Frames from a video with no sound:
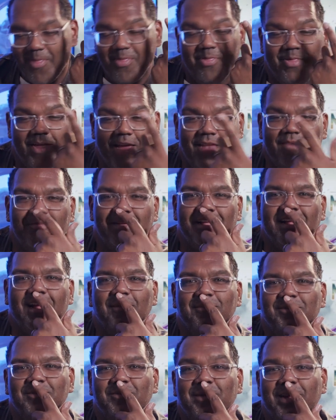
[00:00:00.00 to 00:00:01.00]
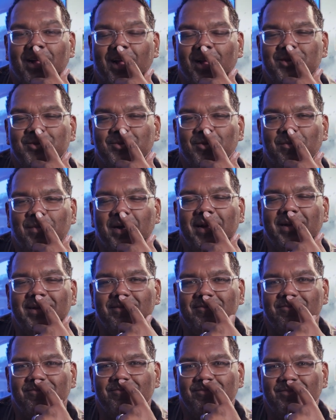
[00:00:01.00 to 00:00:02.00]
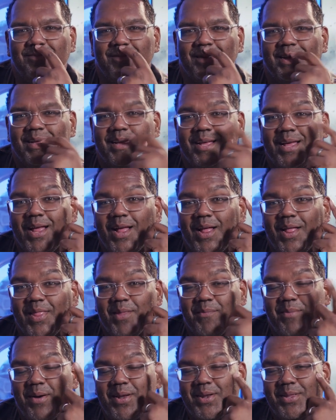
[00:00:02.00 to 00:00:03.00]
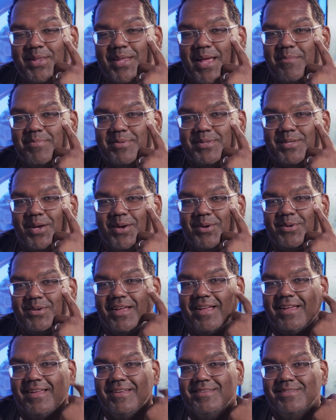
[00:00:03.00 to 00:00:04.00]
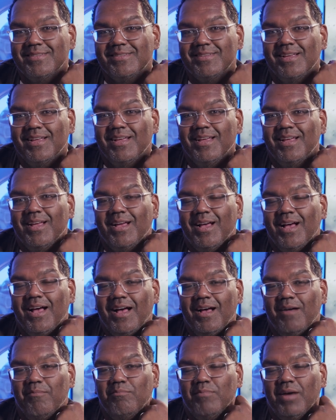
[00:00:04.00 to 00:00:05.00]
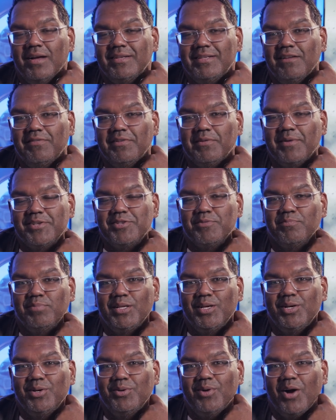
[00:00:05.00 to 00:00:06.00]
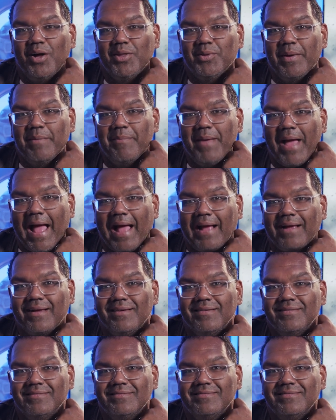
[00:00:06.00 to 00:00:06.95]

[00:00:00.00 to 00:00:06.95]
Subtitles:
Then we cut to a button. The button on the episode is Adelphi Ranger Blue on the way back